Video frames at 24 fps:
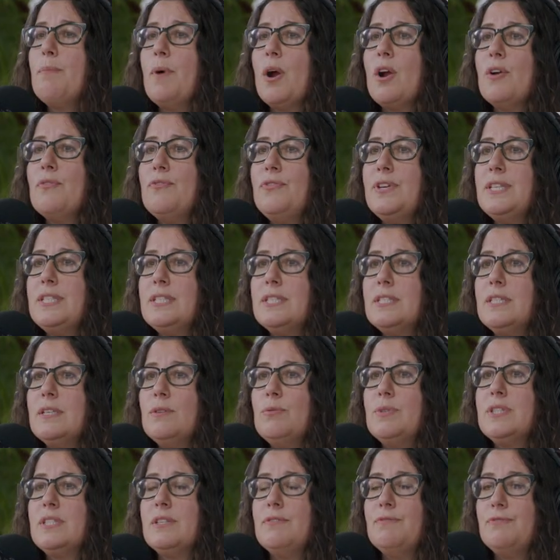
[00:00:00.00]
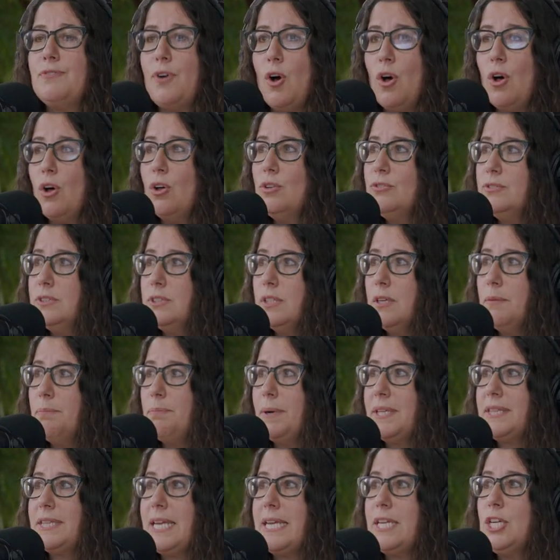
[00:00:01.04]
Marvista was involved,
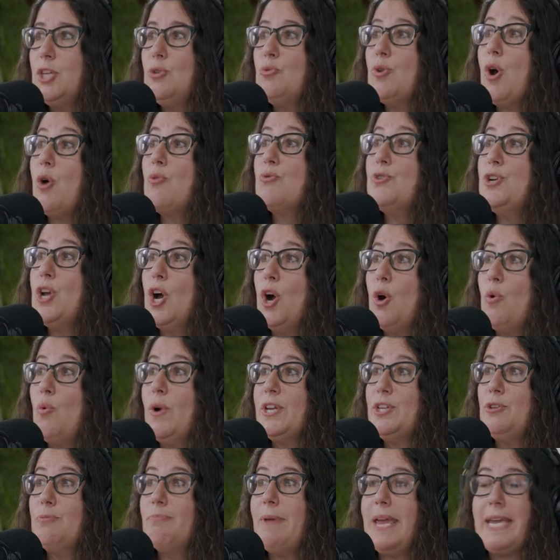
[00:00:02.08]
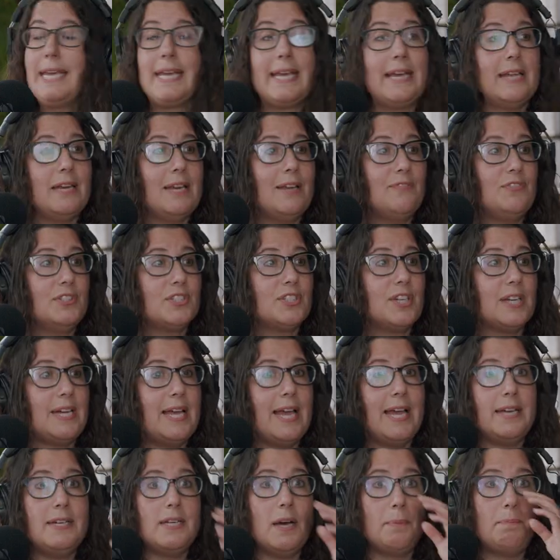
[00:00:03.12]
but that you don't know when you make it if it's going
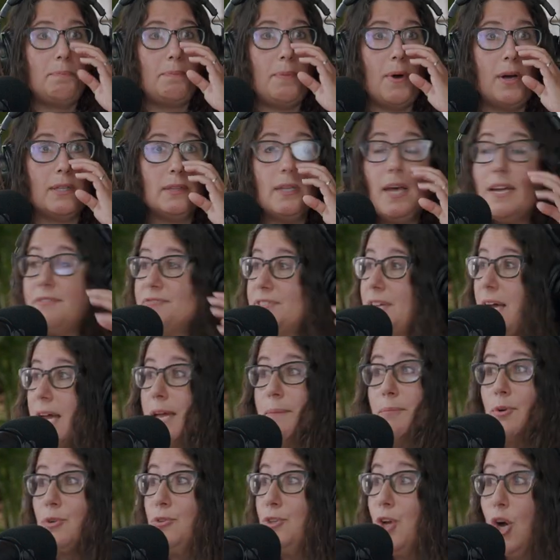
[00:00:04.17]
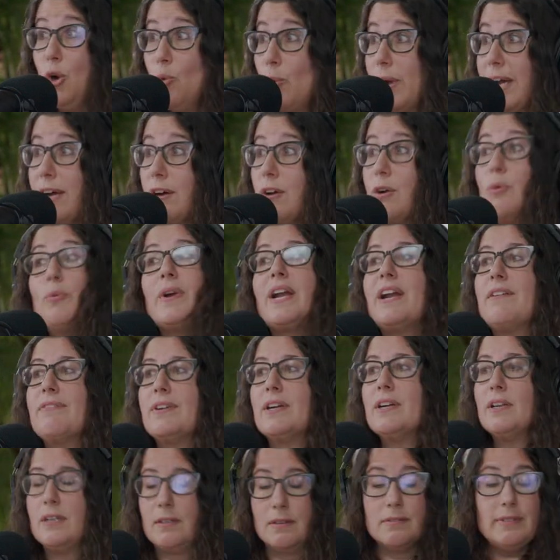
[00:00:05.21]
to end up on Lifetime or nowhere or whatever.
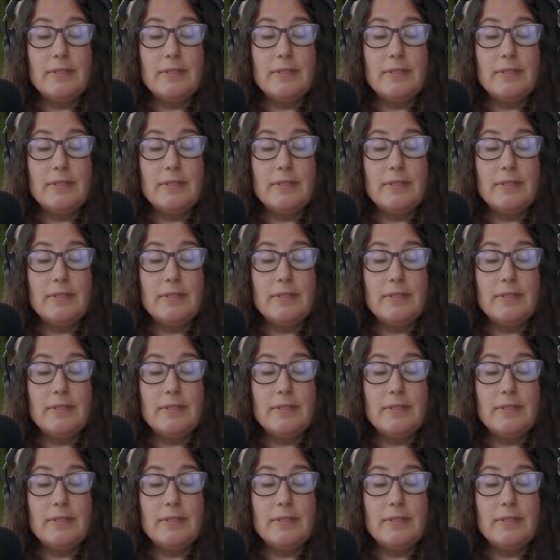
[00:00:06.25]
Okay.